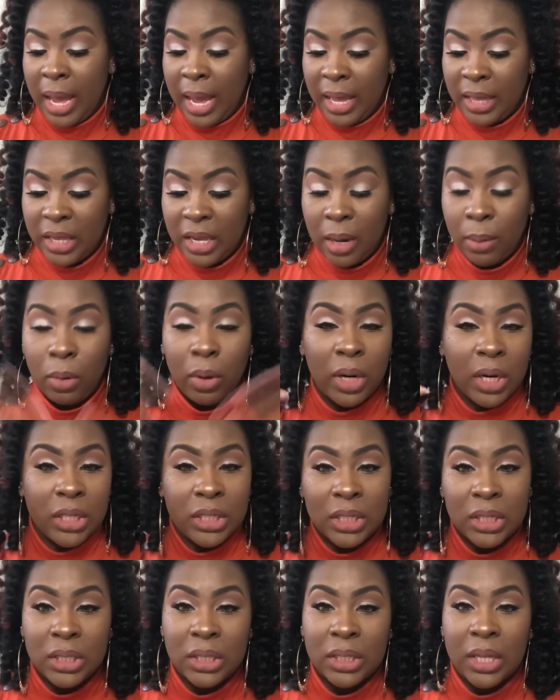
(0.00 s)
And then I'm going to
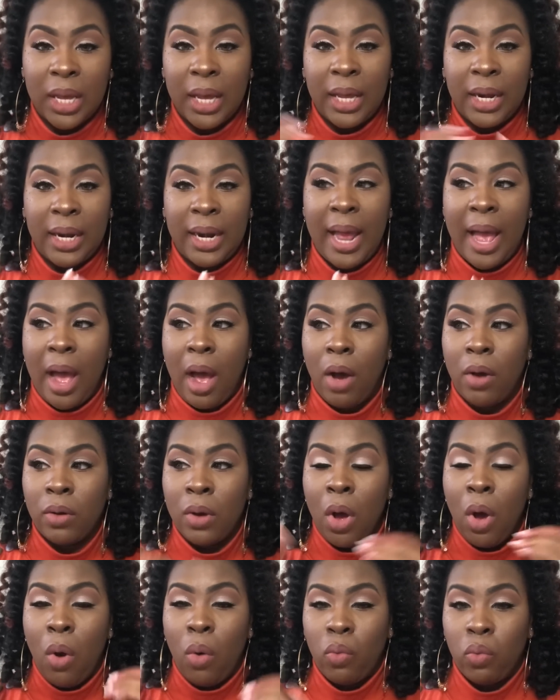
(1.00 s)
just cut it
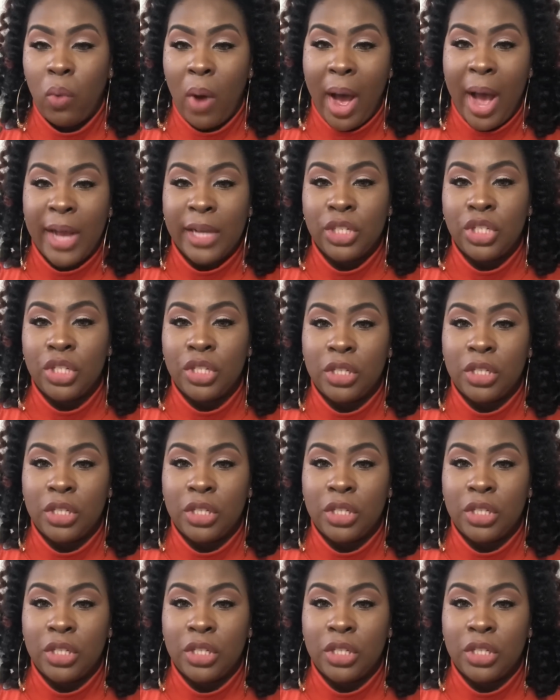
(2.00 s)
out, wash,